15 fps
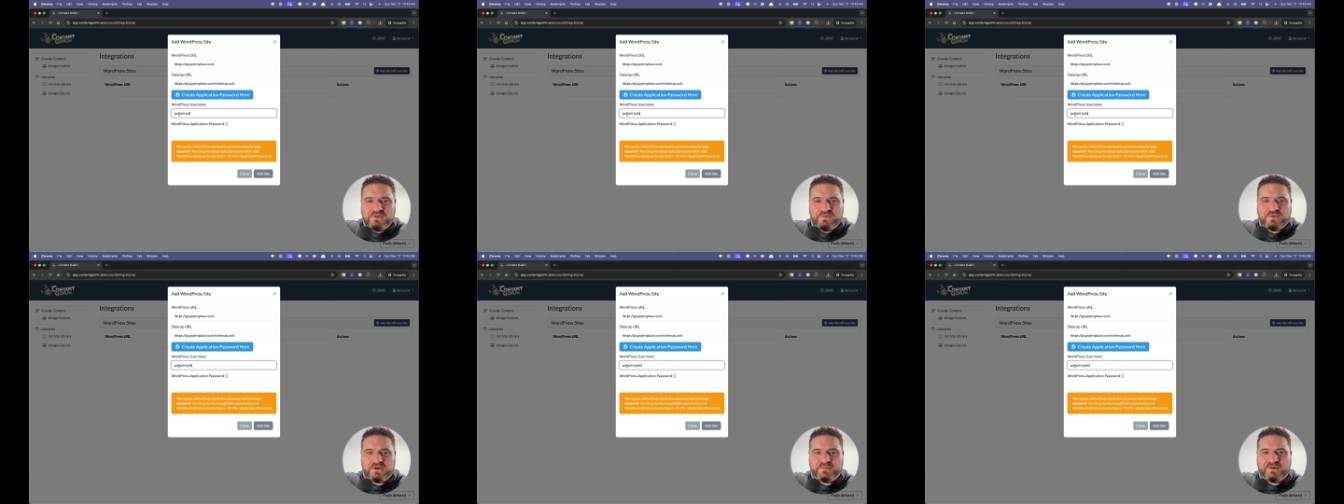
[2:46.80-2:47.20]

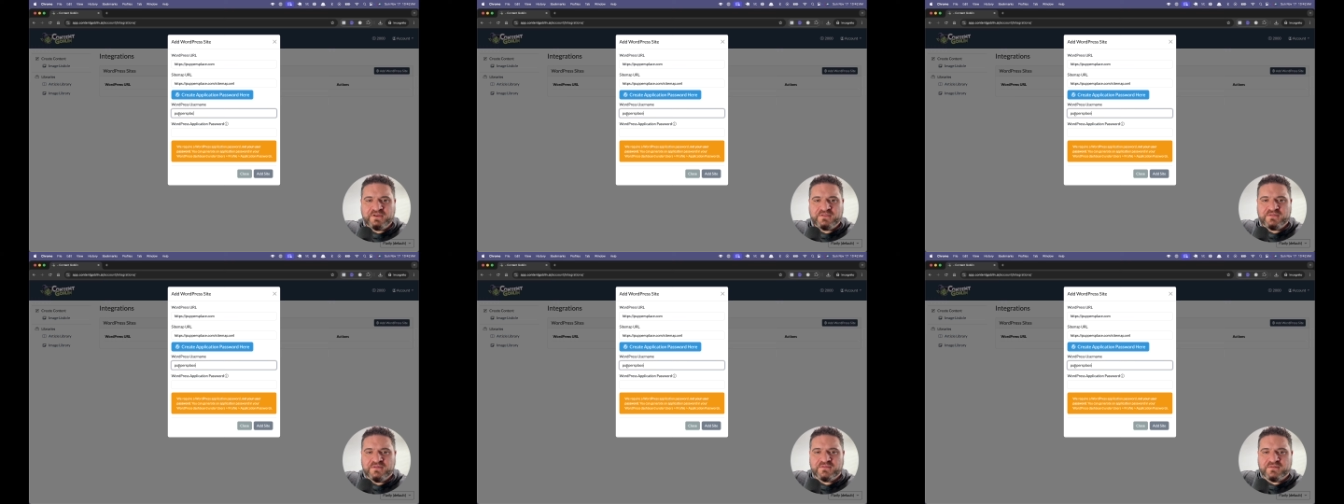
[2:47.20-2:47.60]

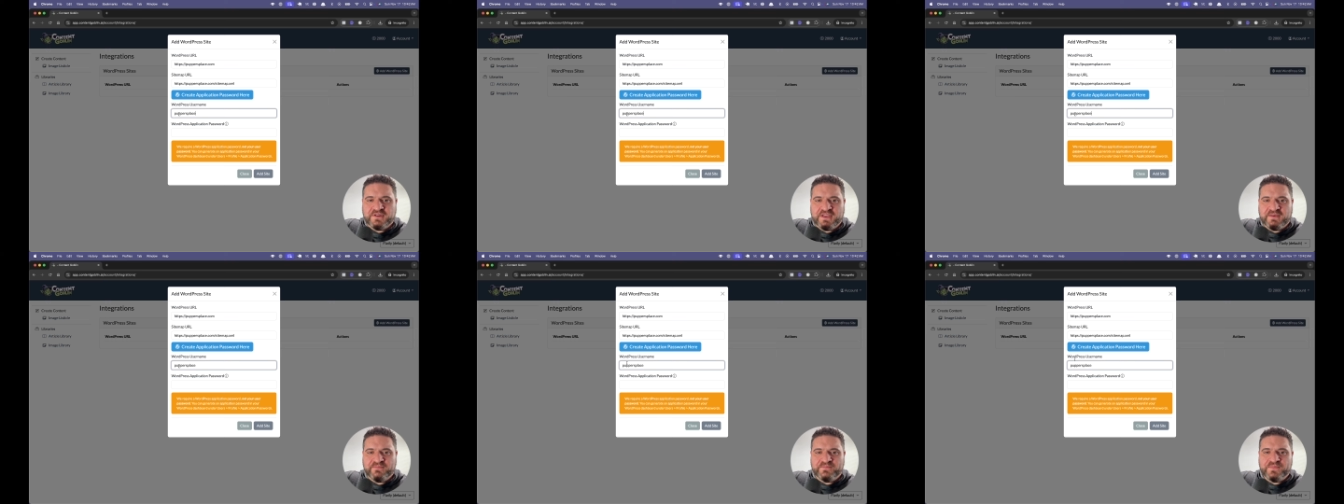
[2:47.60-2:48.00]
WordPress
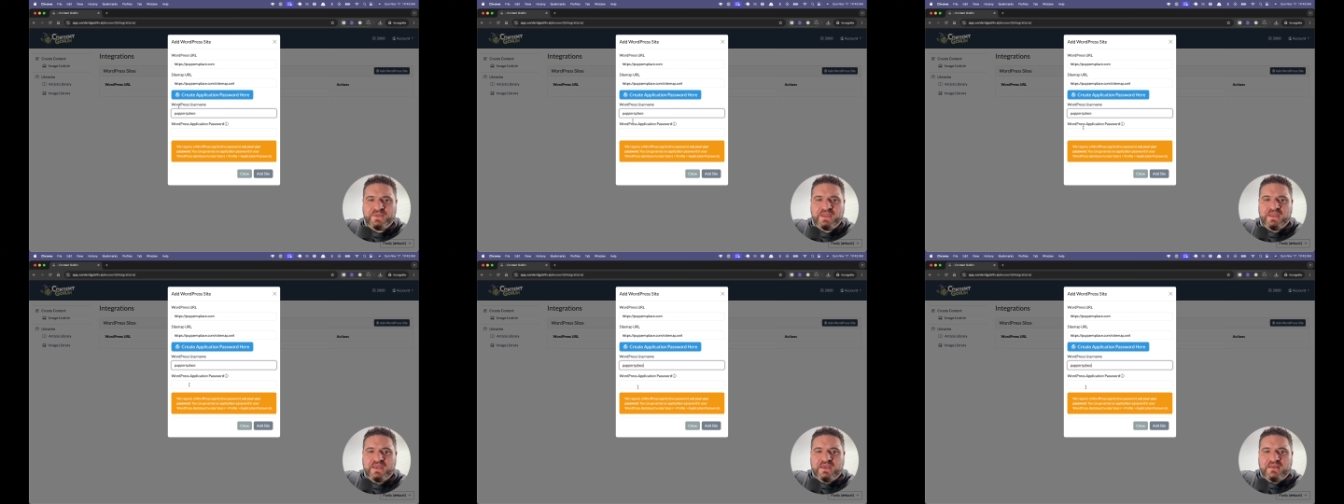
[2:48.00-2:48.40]
username.
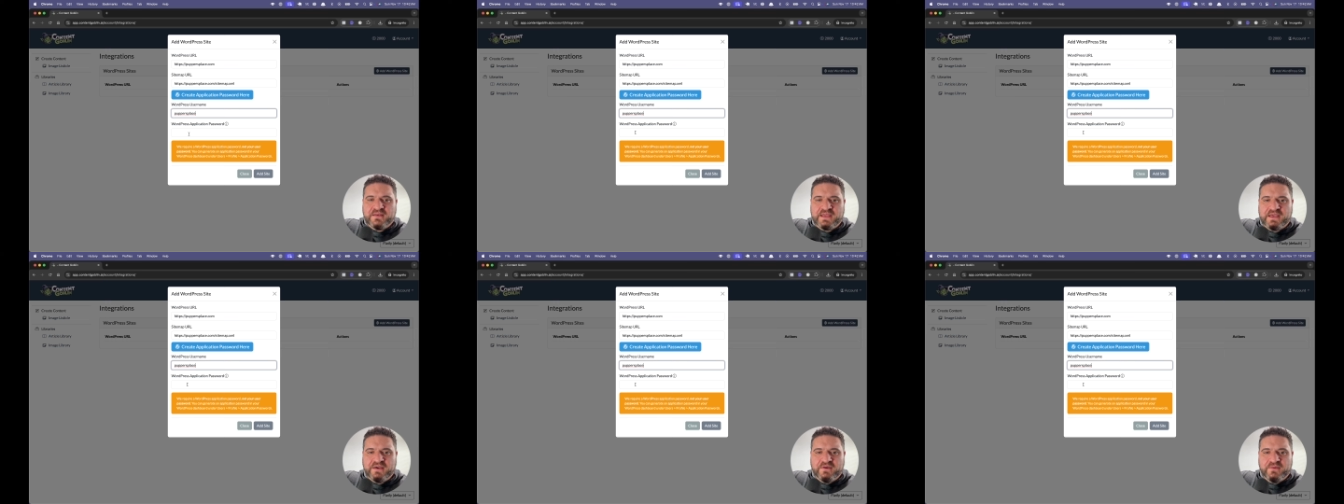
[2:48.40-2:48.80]

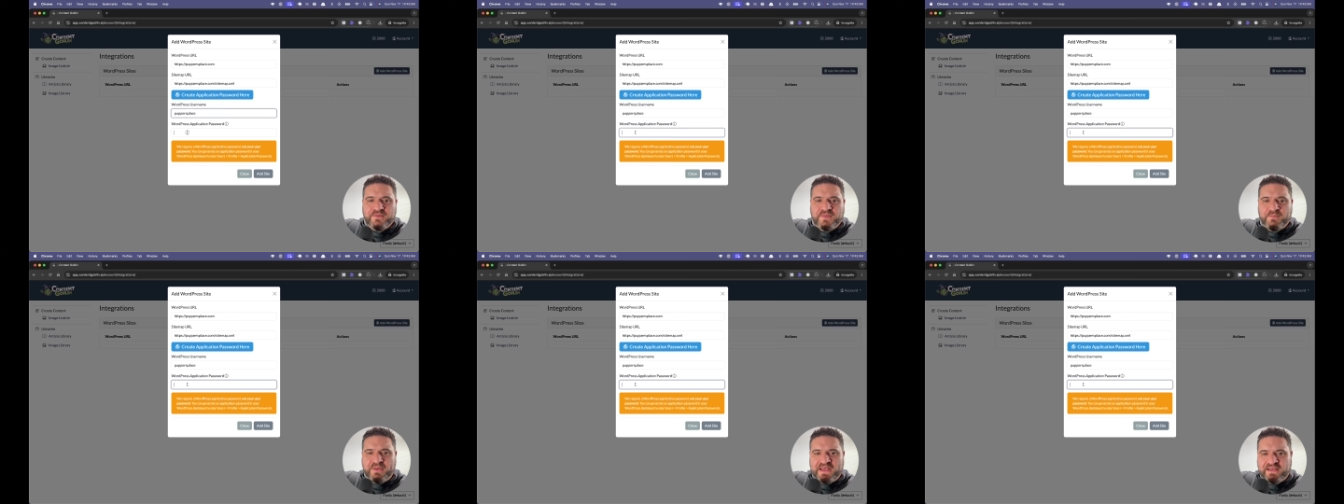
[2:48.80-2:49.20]
Now,
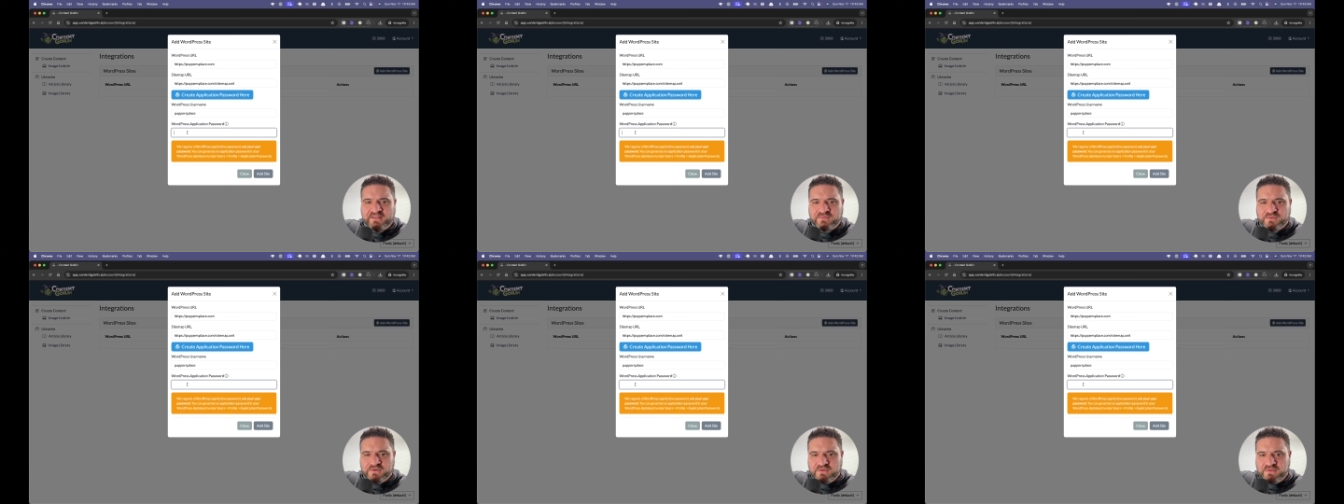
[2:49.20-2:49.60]
the
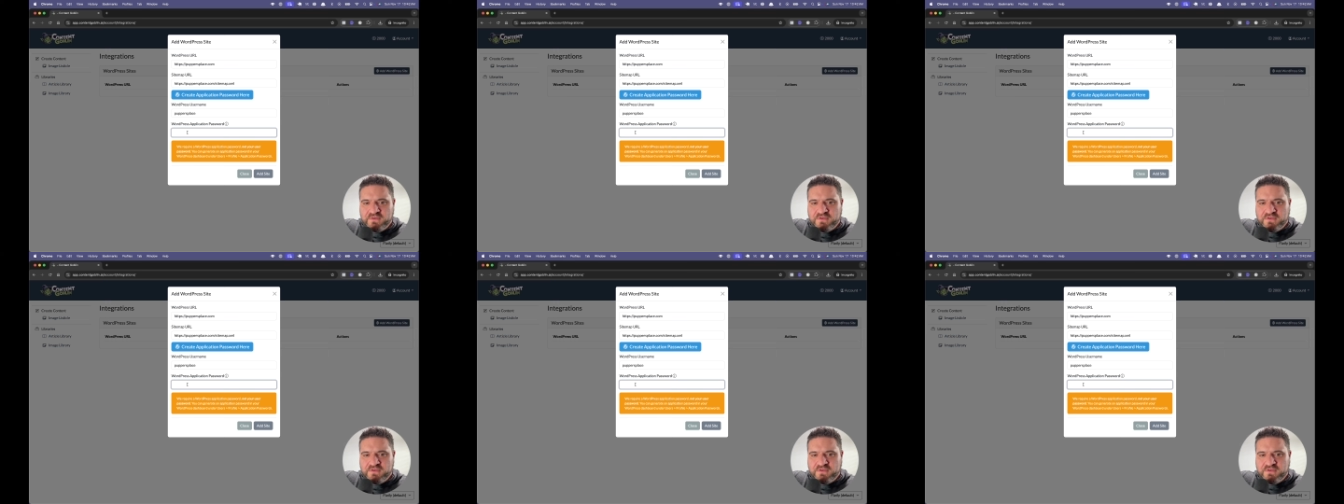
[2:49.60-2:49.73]
password,